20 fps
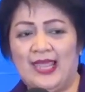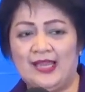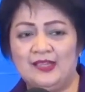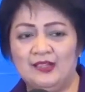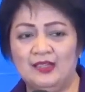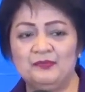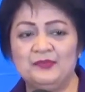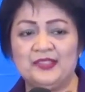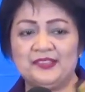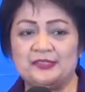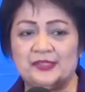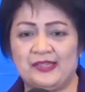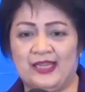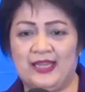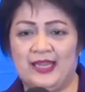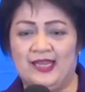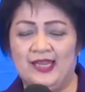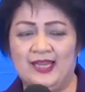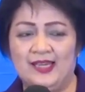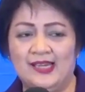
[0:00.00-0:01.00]
And of the
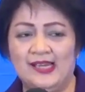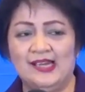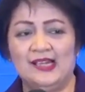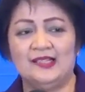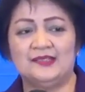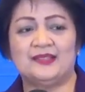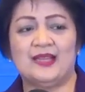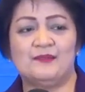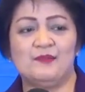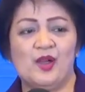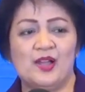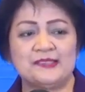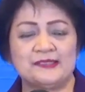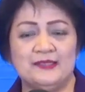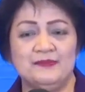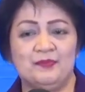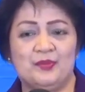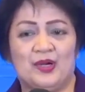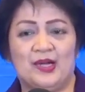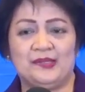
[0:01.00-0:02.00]
3, the most
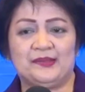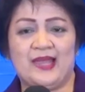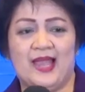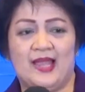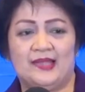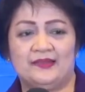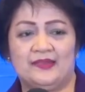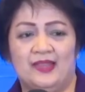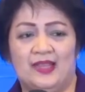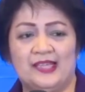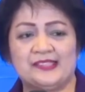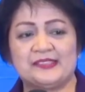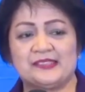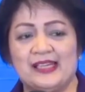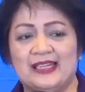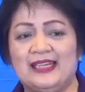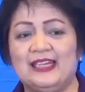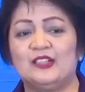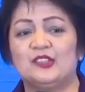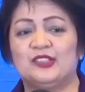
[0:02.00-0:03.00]
important is
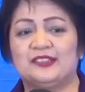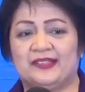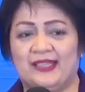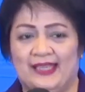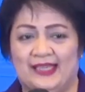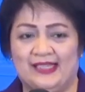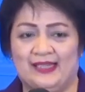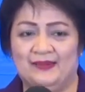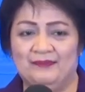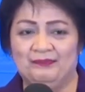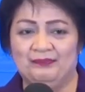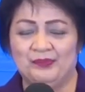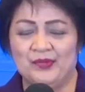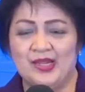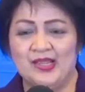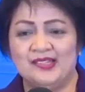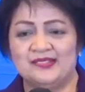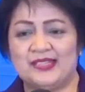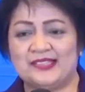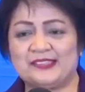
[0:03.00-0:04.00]
really lutein.
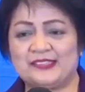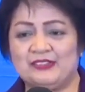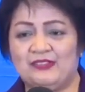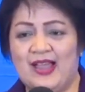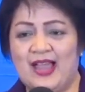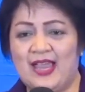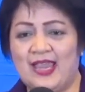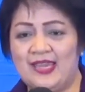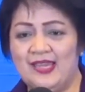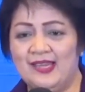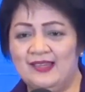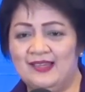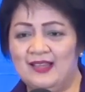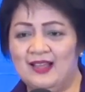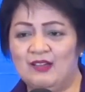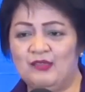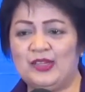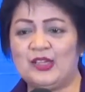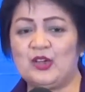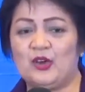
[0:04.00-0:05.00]
That's why
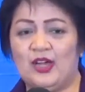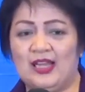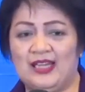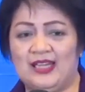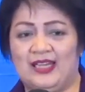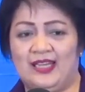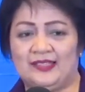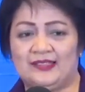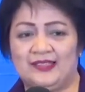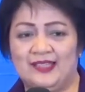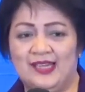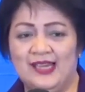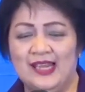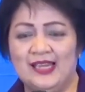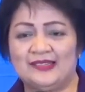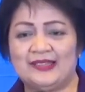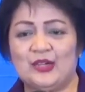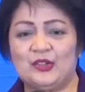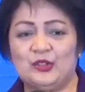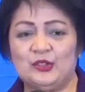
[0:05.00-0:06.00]
we call it
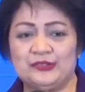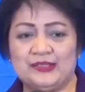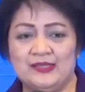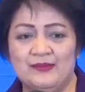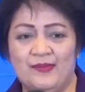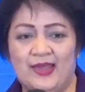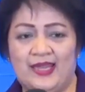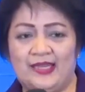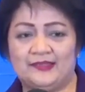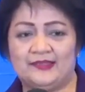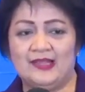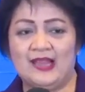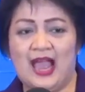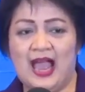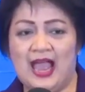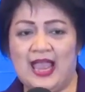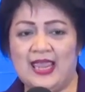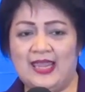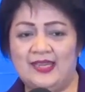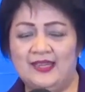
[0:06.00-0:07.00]
the ultimate
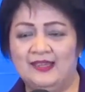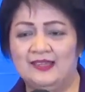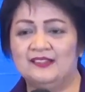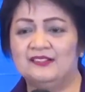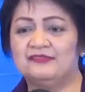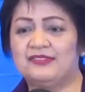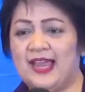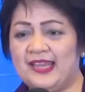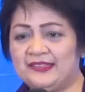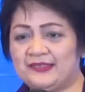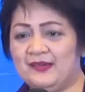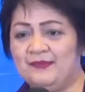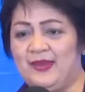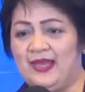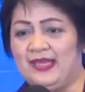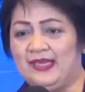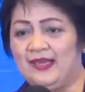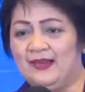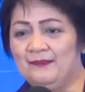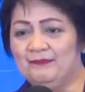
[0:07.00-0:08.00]
eye
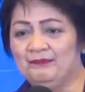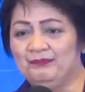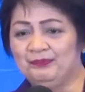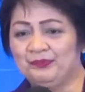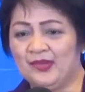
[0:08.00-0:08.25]
vitamin.